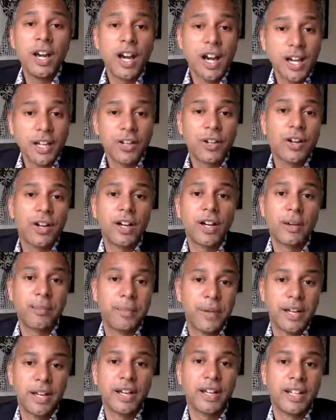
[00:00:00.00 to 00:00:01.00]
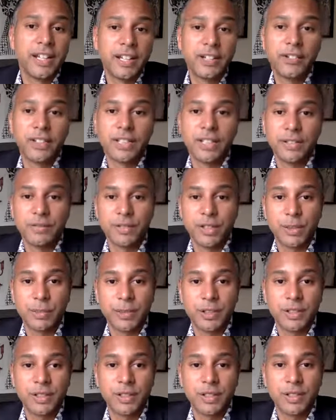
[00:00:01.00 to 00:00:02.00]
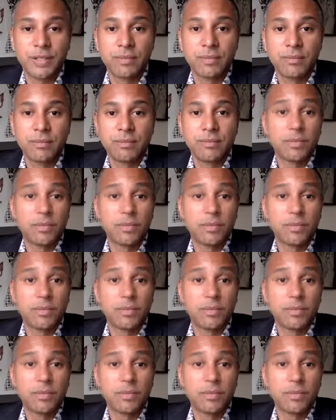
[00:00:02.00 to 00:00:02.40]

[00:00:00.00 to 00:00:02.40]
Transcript: I got an increase in response.